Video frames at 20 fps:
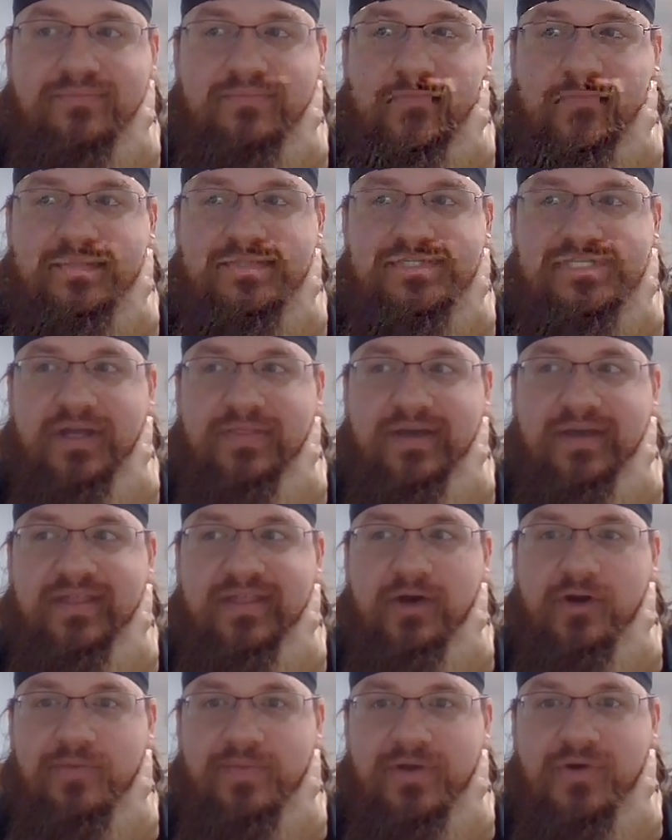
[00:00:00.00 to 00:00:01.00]
Which I think that
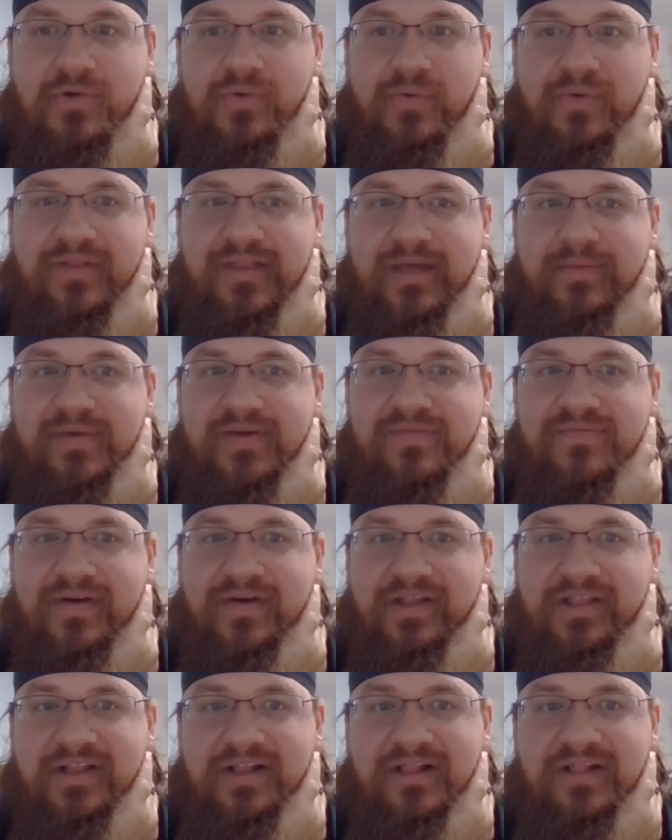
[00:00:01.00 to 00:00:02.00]
would be cool, and that'd be a
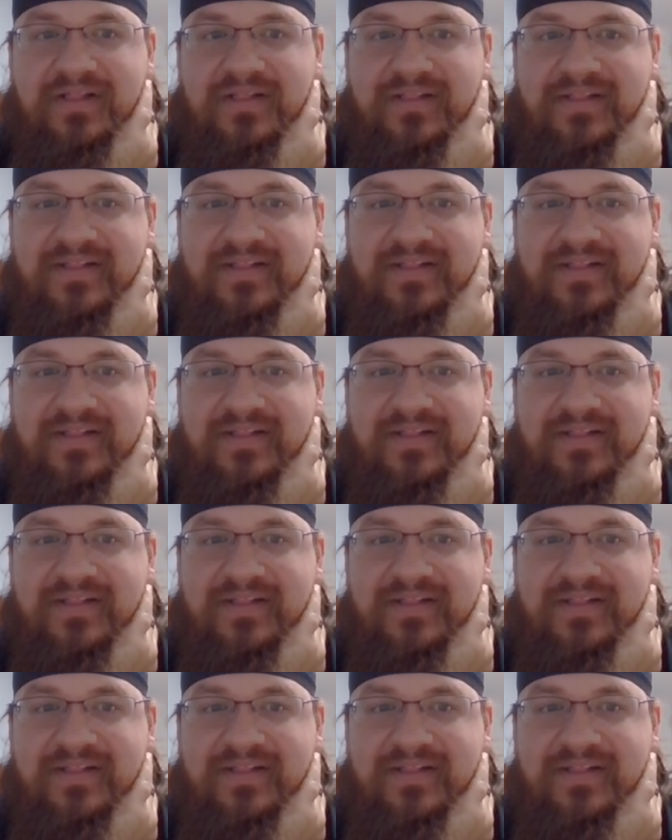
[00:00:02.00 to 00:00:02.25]
fun little,